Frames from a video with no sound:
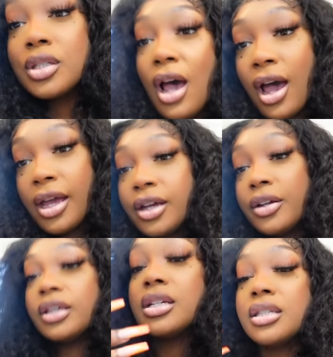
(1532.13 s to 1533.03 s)

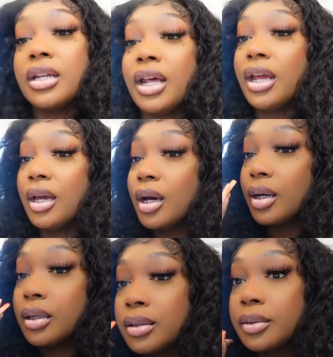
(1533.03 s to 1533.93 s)
tired yesterday.
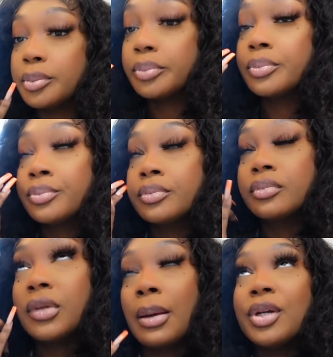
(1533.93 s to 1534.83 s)
Um,
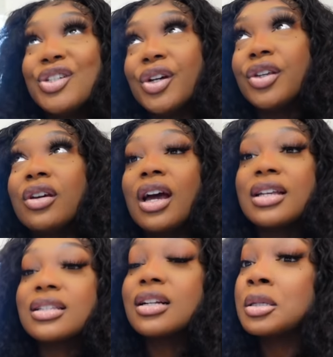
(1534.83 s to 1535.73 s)
I'm going to show you
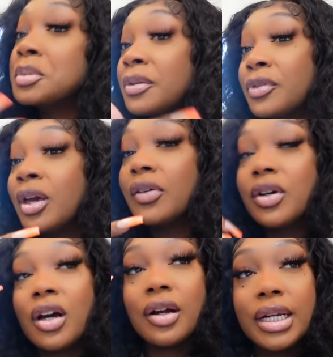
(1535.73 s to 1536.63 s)
guys clips if you
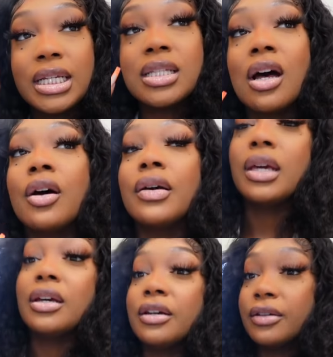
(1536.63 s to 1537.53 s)
haven't already saw
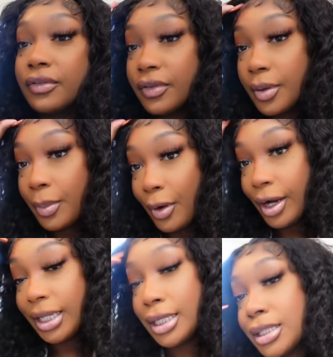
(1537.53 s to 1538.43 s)
it of the
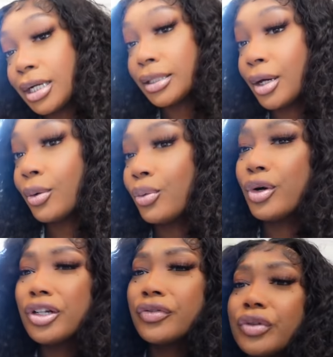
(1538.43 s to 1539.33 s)
party. It turned out
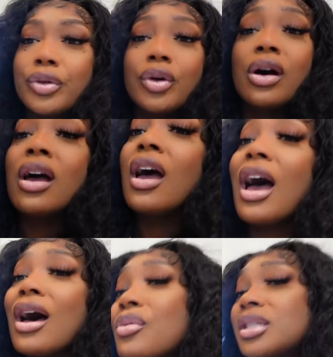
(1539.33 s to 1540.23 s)
wonderful.
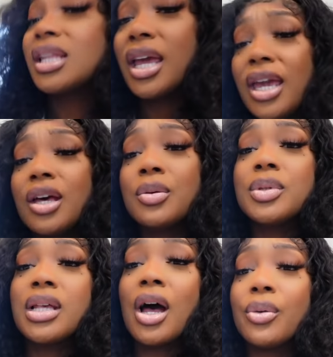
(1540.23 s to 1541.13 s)
I was the help
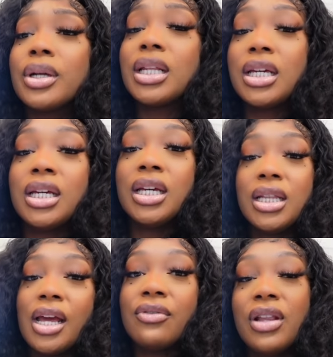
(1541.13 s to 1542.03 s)
so I really
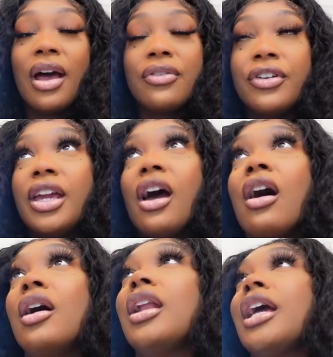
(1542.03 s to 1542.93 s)
couldn't like vlog for
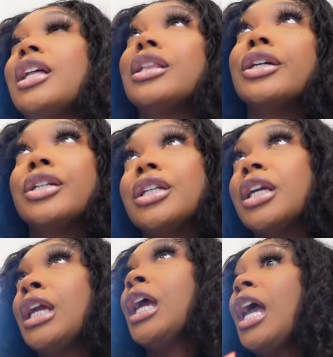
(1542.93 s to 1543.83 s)
y'all. Like
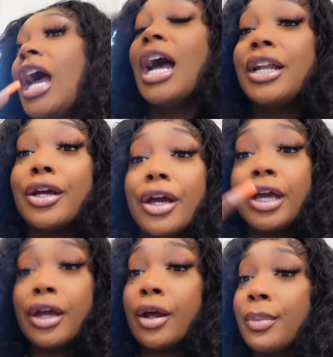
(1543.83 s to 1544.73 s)
literally I did her
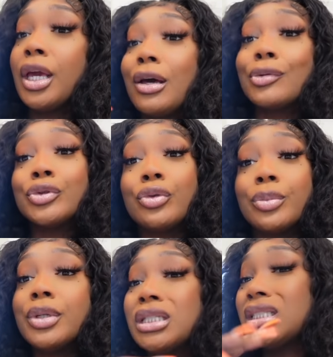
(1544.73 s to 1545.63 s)
hair, her makeup, I was
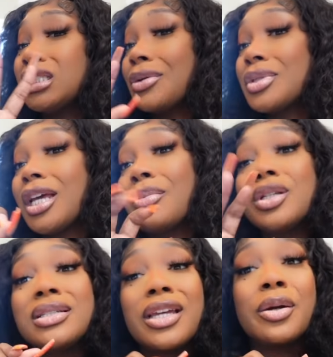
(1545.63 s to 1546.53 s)
doing pictures. I was taking
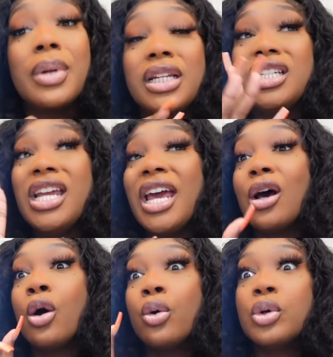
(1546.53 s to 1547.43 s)
pictures of everybody. She had
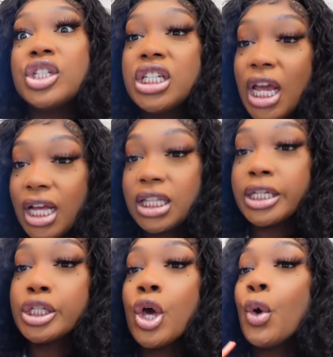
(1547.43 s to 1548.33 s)
a whole
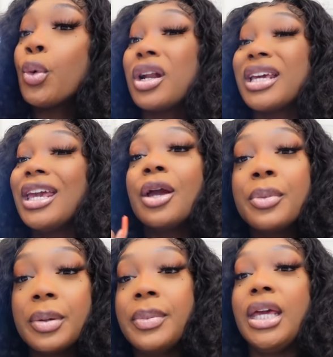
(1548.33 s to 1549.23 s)
challenge where the
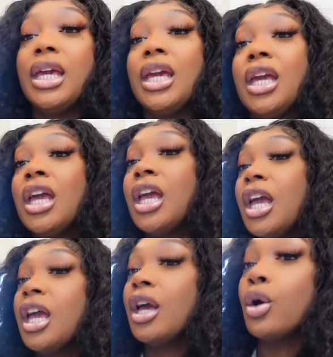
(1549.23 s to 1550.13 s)
cameraman
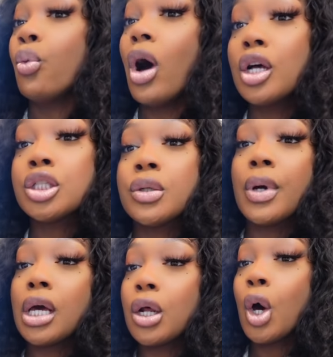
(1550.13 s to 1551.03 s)
walks
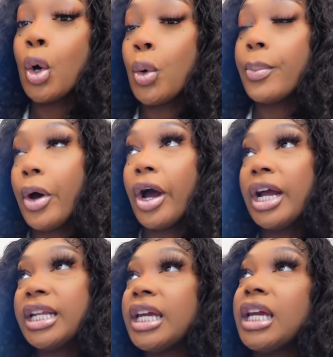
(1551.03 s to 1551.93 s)
around a whole
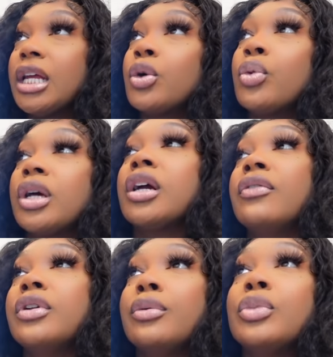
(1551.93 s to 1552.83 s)
party and
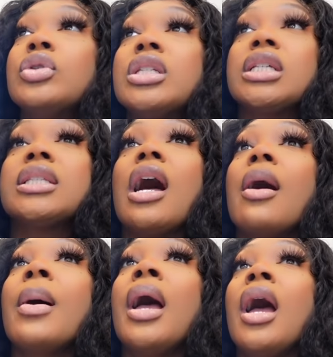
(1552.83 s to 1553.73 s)
wherever the music
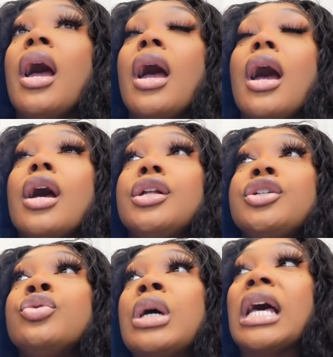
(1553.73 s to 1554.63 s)
stopped,
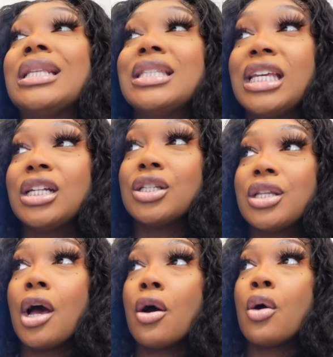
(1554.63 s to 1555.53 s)
you got to sing the
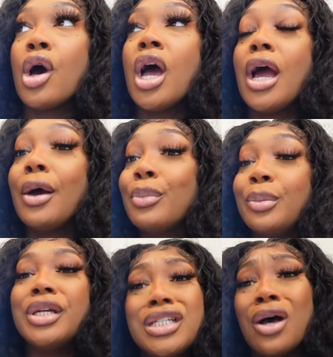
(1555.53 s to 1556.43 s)
song.
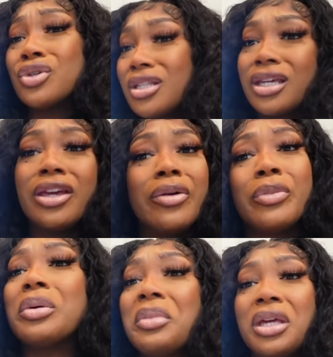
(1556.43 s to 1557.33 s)
But bitch, I was the
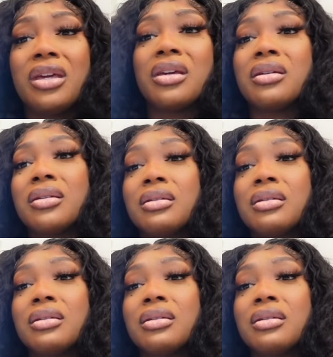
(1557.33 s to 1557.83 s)
cameraman